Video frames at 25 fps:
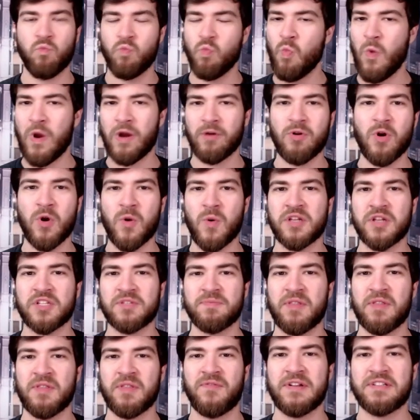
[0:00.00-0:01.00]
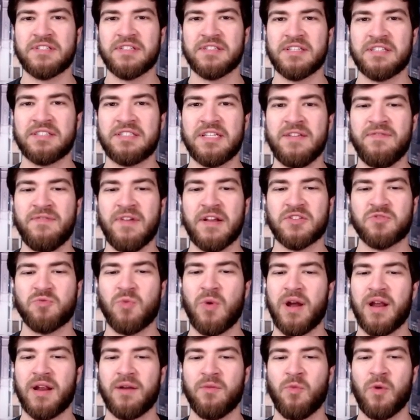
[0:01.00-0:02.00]
where Roquan Smith fits in this defense,
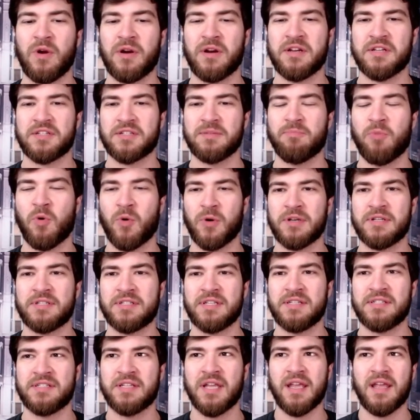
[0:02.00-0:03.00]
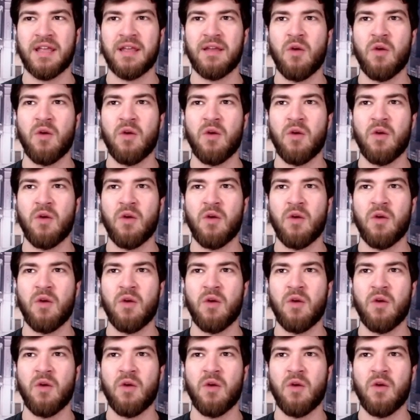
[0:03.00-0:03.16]
where his importance is,